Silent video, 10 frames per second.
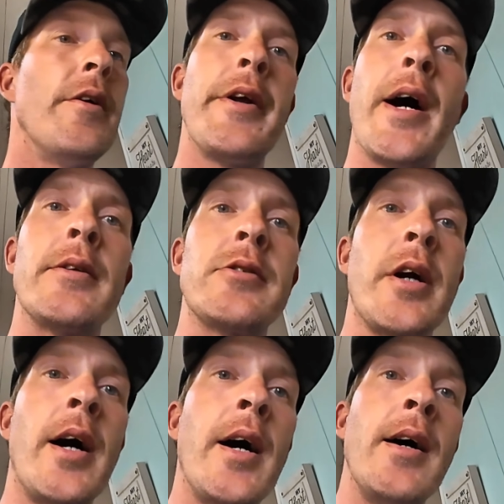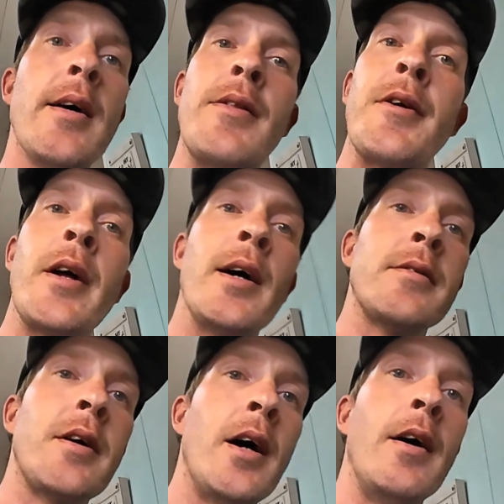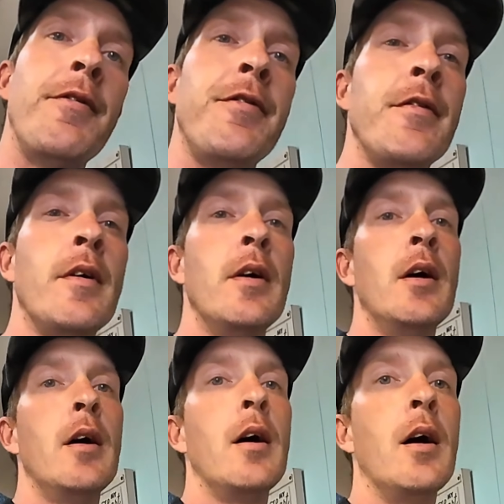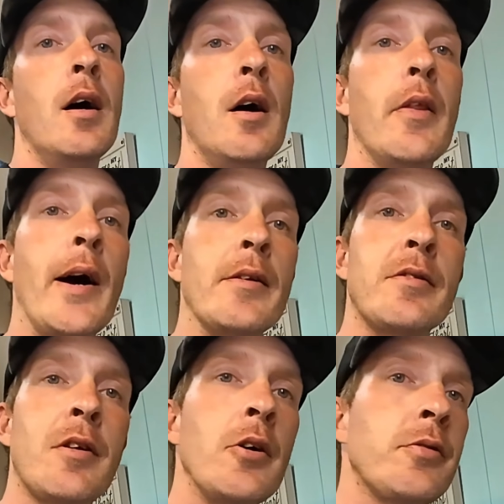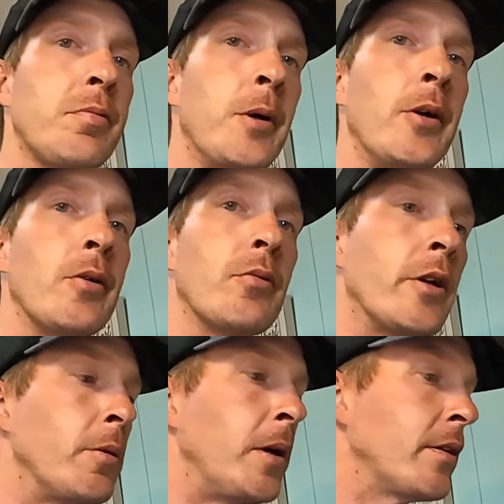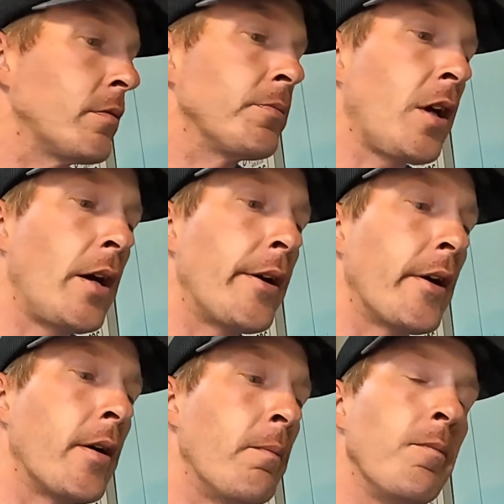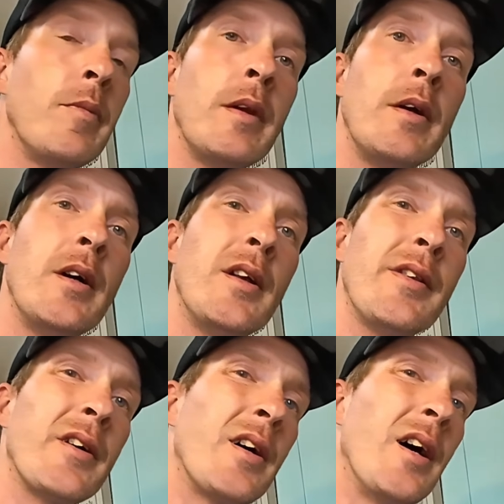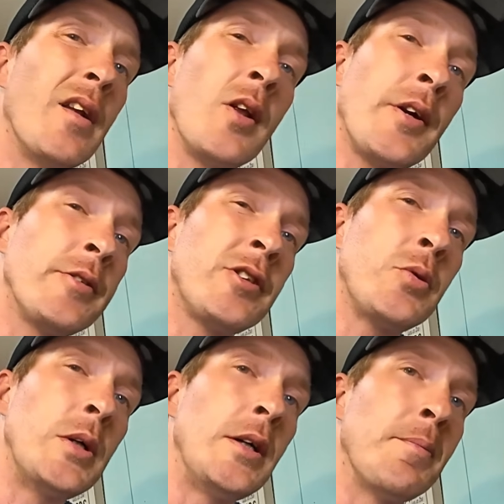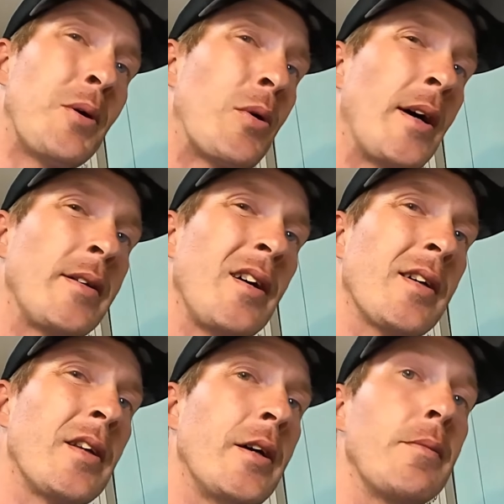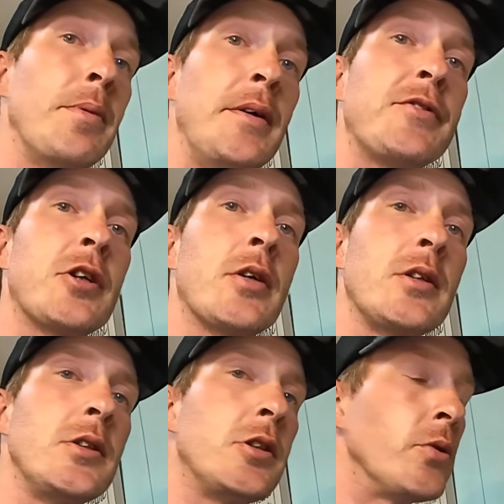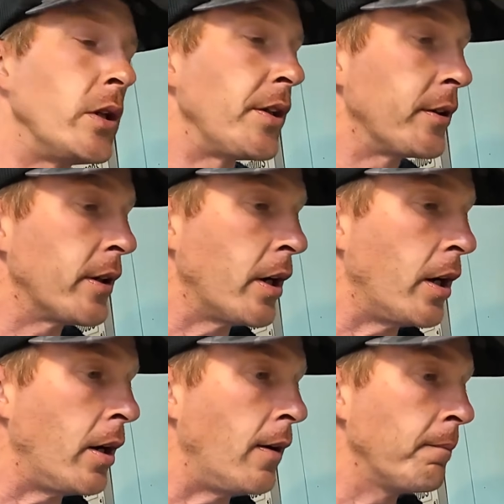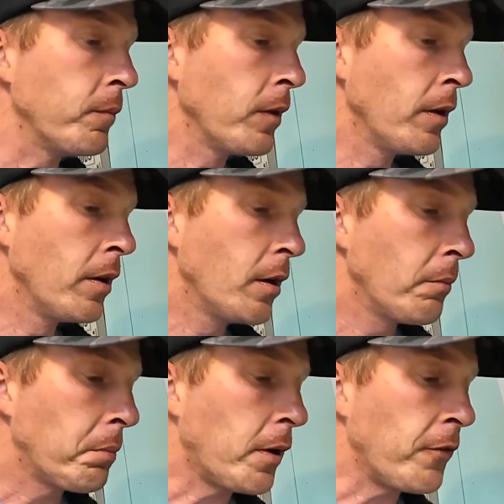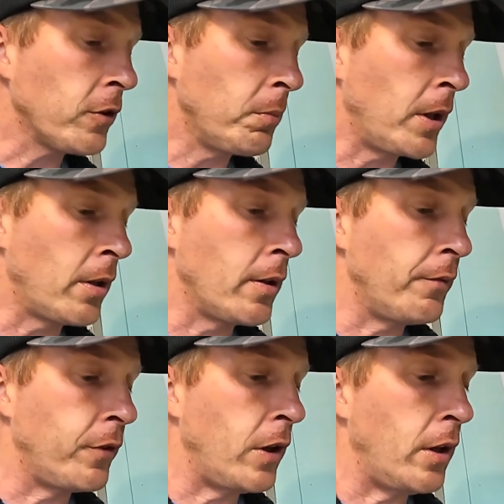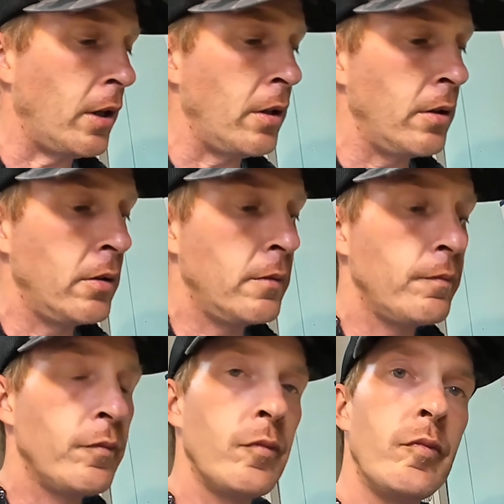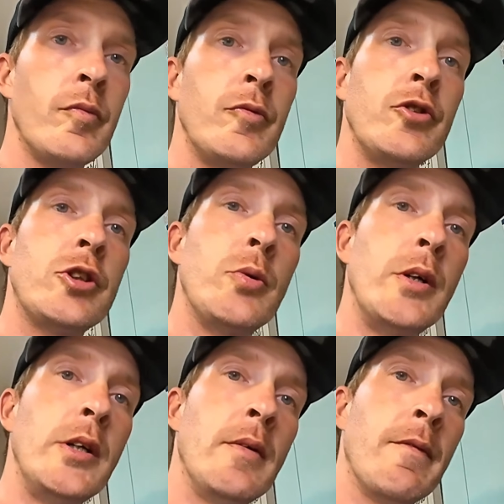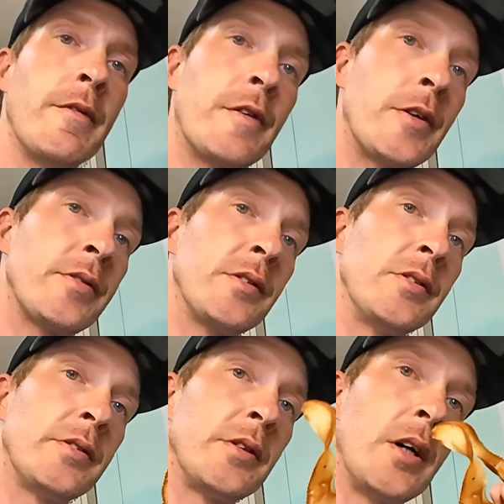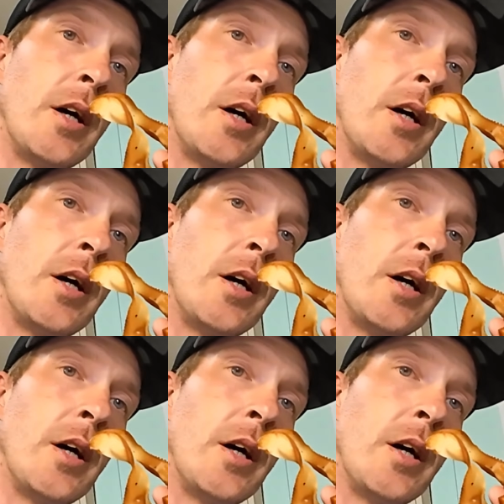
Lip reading: they're not dry, they're not tough. That slow smoke really makes them tender. They're a little chewy, but we're not talking like beef jerky chewy. They're a perfect amount of chewy versus